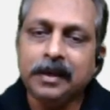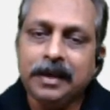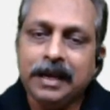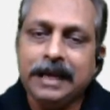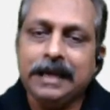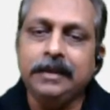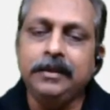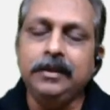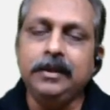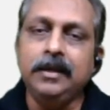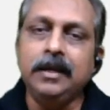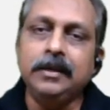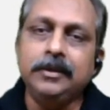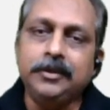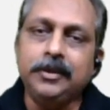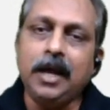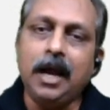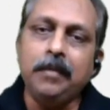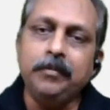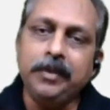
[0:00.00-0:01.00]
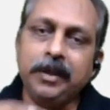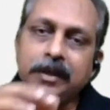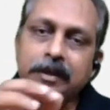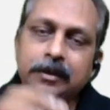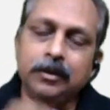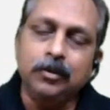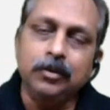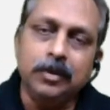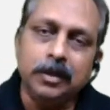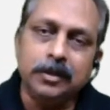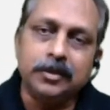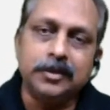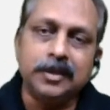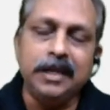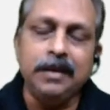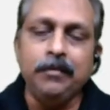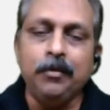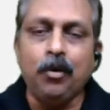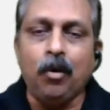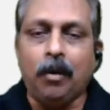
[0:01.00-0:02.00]
In the exam, they give the
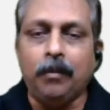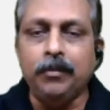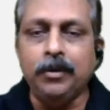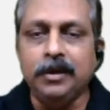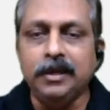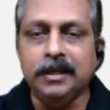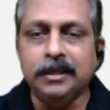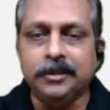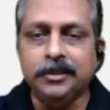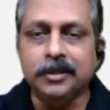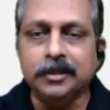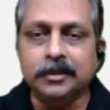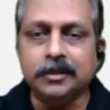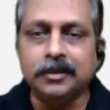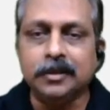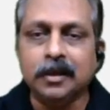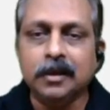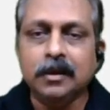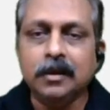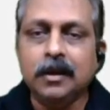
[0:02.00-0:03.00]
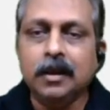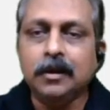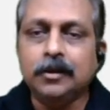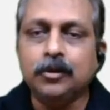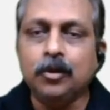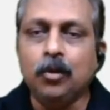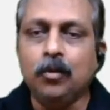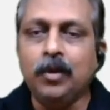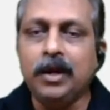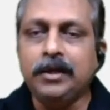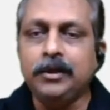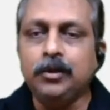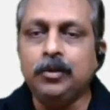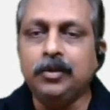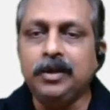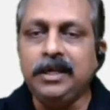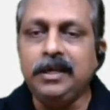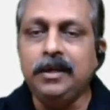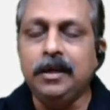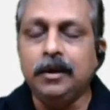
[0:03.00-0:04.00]
same combinations. So when you
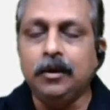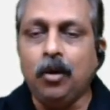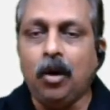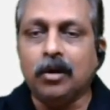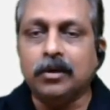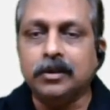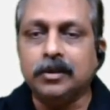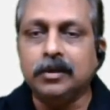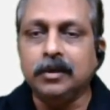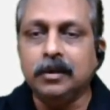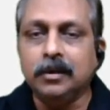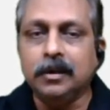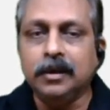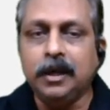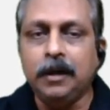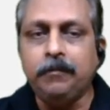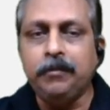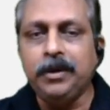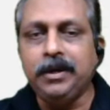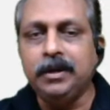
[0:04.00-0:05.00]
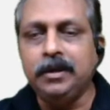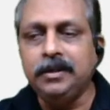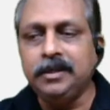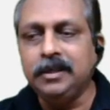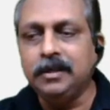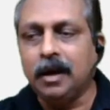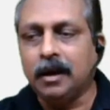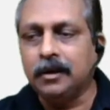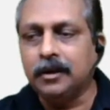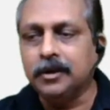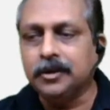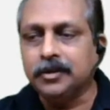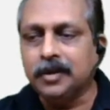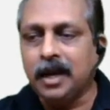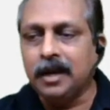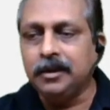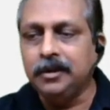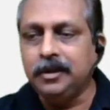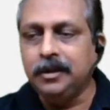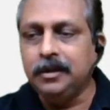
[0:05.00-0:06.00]
read a lot, difficulty in
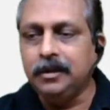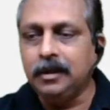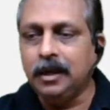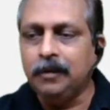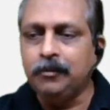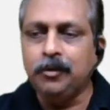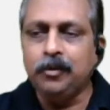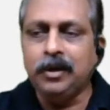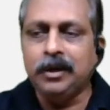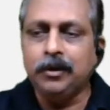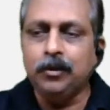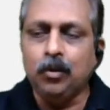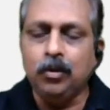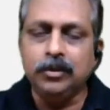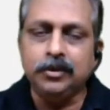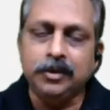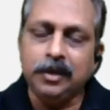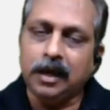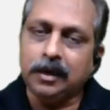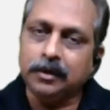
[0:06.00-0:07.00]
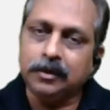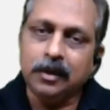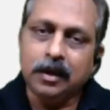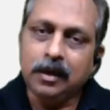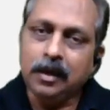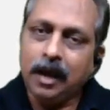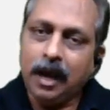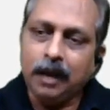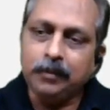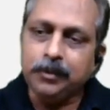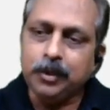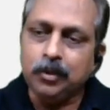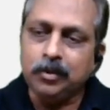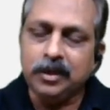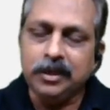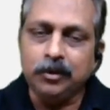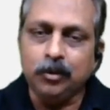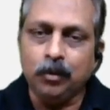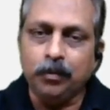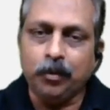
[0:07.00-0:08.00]
understanding, everyone knows that. Absolutely
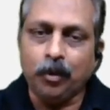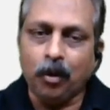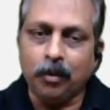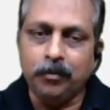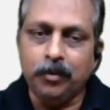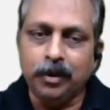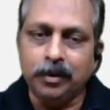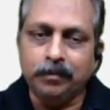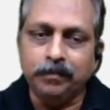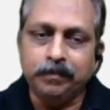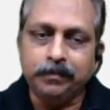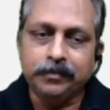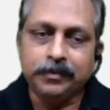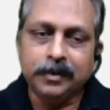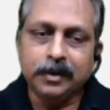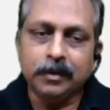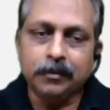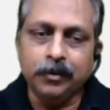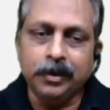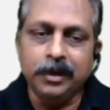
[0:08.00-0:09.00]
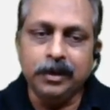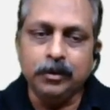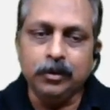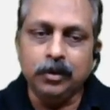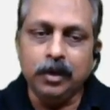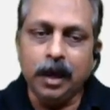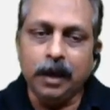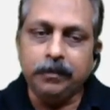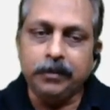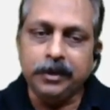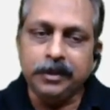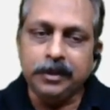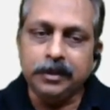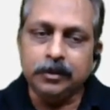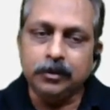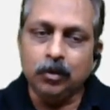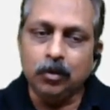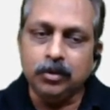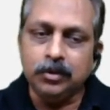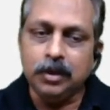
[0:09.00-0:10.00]
no problem. Very good. I appreciate
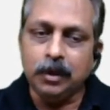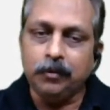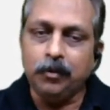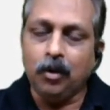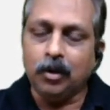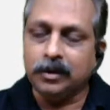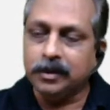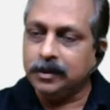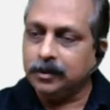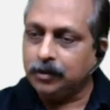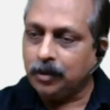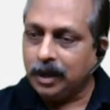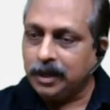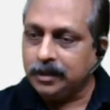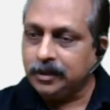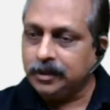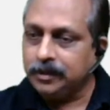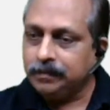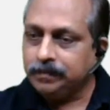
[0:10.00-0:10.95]
those who have got it right.